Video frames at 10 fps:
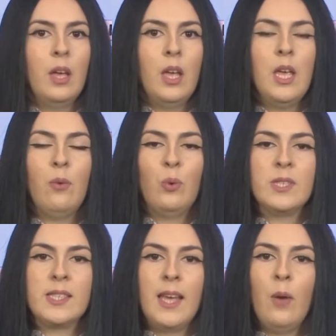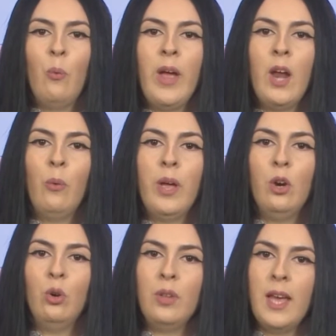If we say where
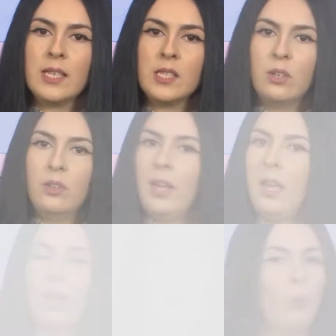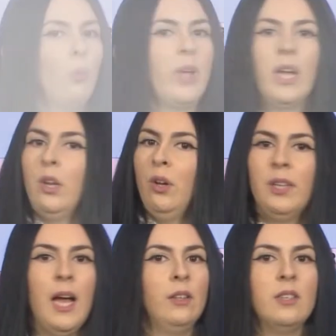were you yesterday, we
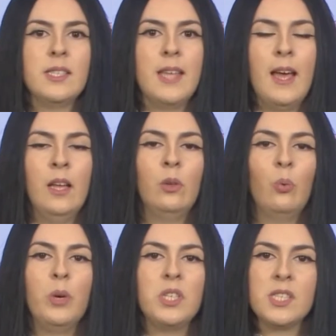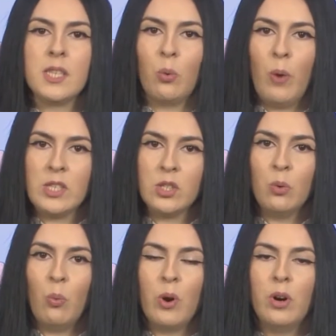cannot understand which is the
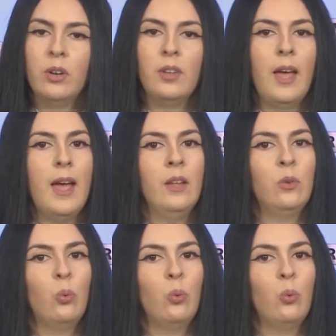question word and